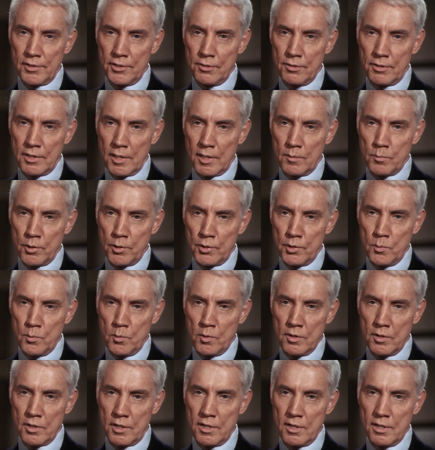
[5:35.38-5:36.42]
no intention of
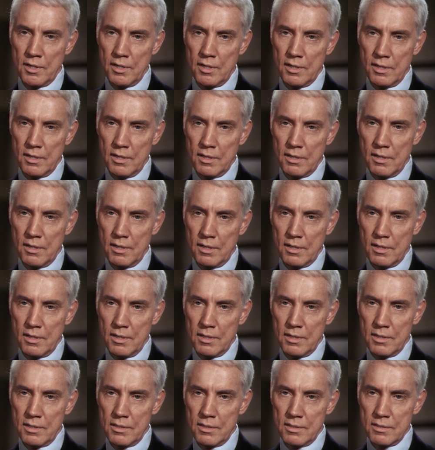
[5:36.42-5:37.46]
opening more gas
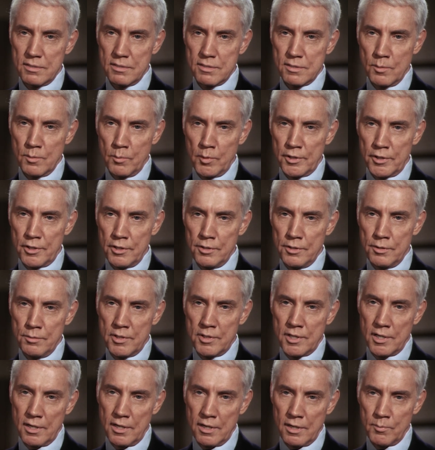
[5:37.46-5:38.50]
stations. They're gonna hoard the
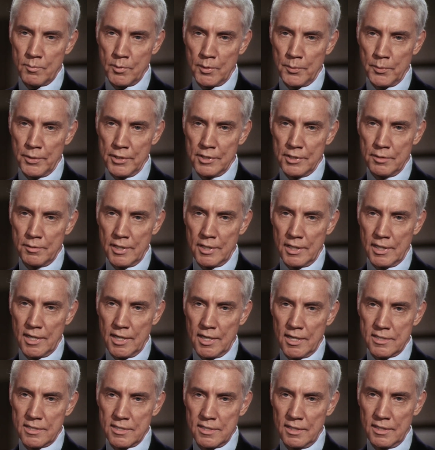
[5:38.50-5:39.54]
oil until the price
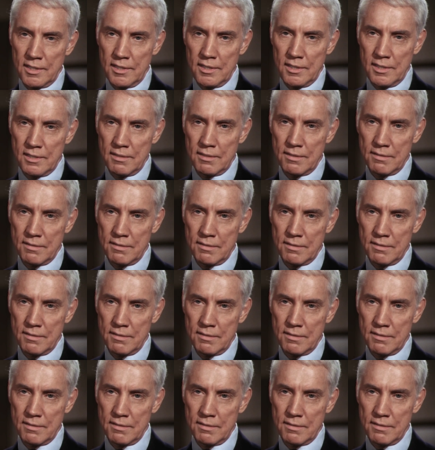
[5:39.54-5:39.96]
shoots up,